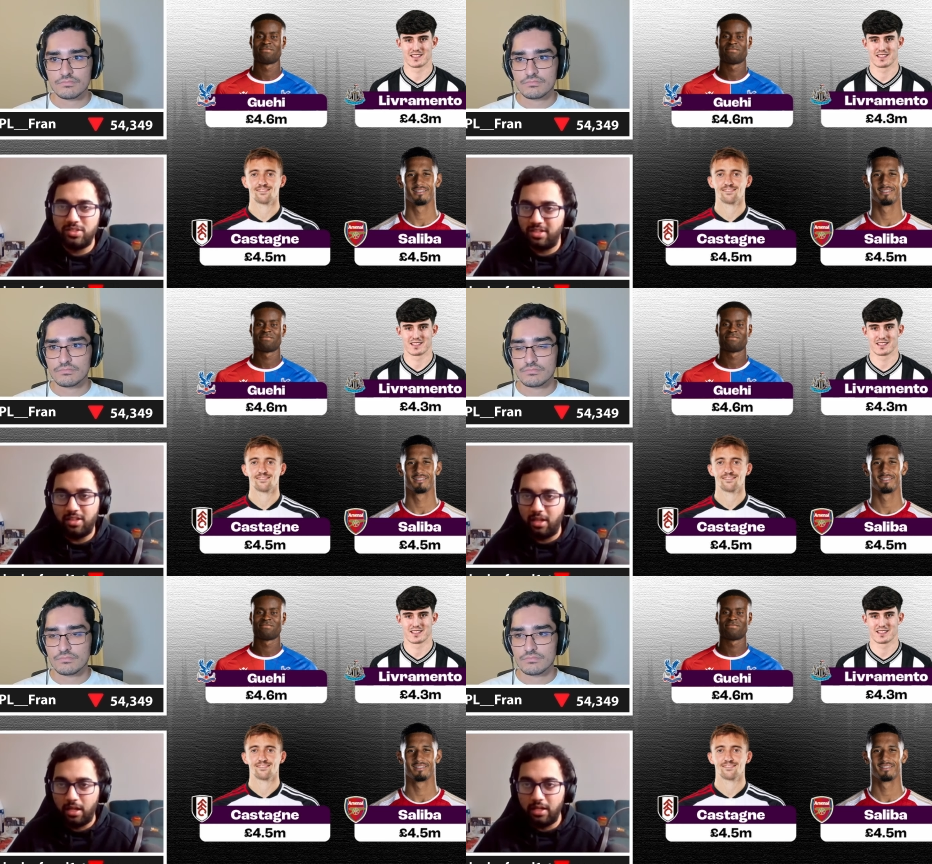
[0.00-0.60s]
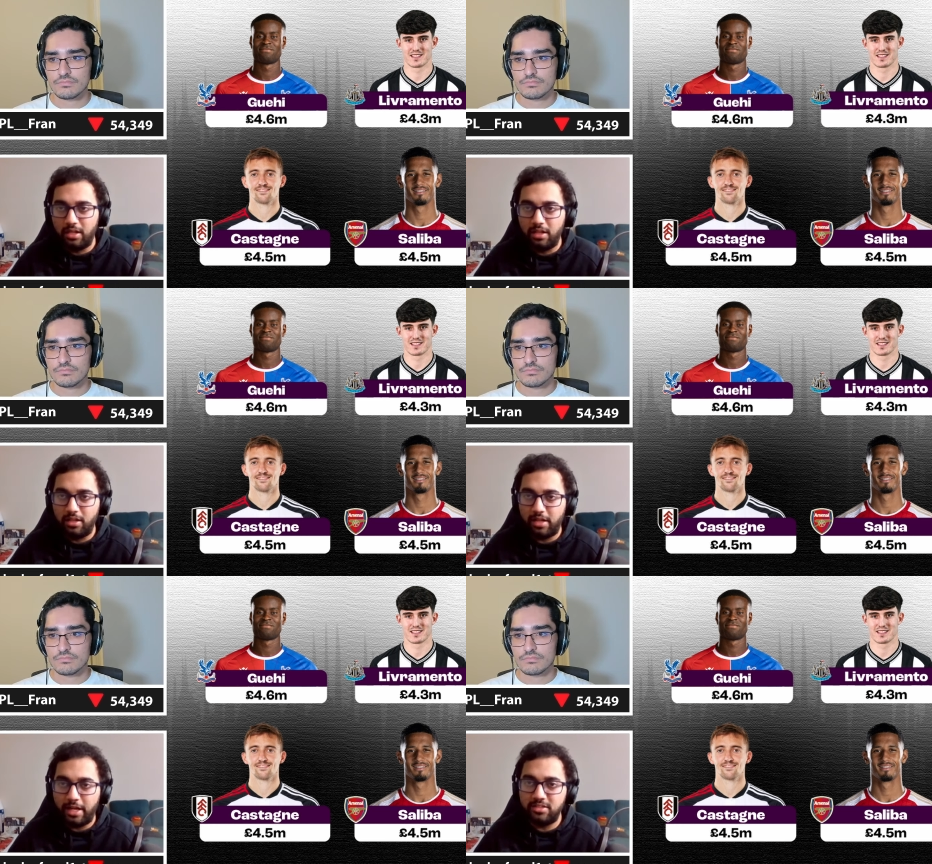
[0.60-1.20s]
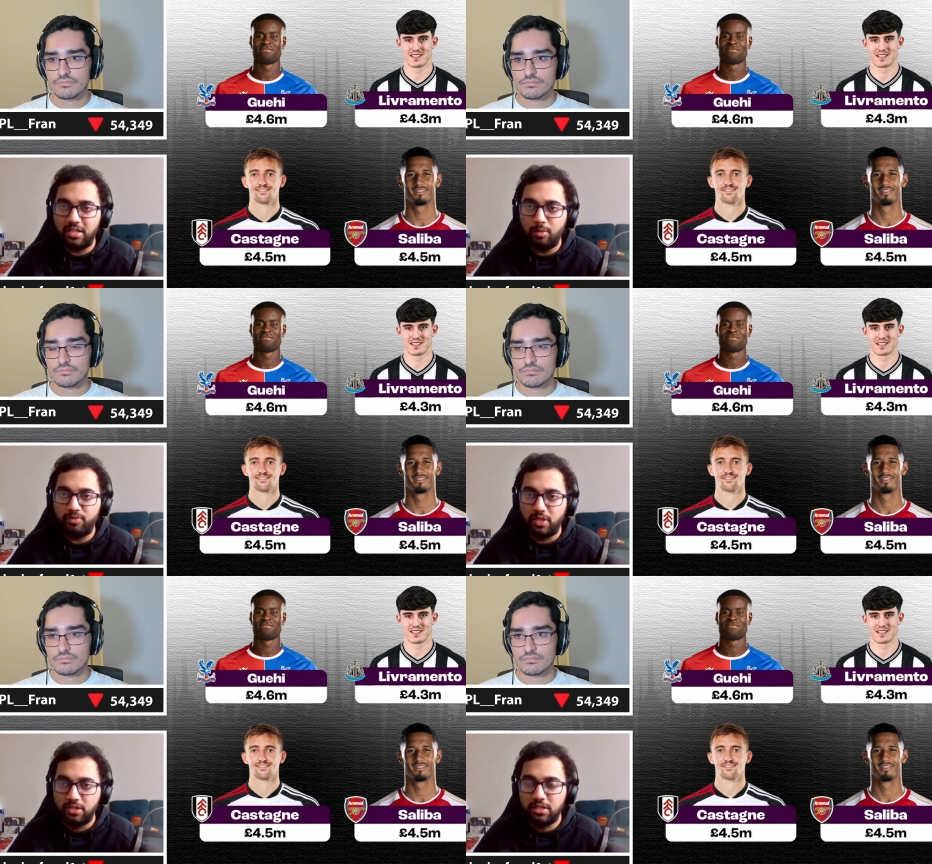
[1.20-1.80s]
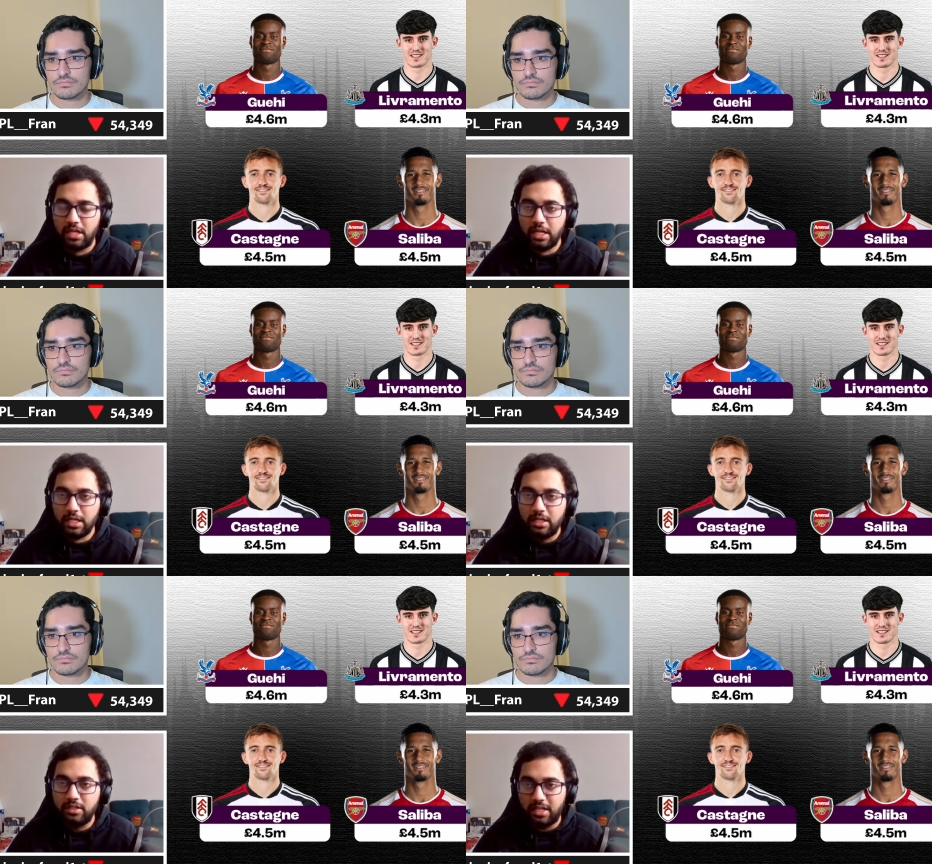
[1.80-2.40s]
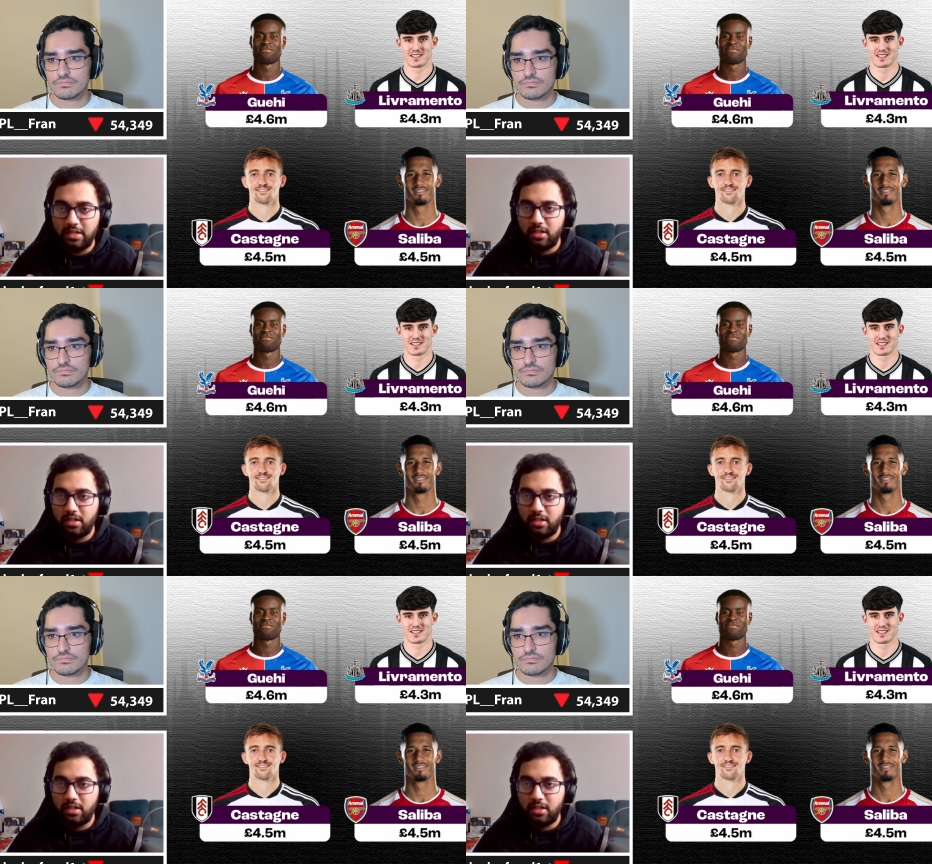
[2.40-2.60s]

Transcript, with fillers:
Speaker 1: is nothing in, in the grand scheme of things, is I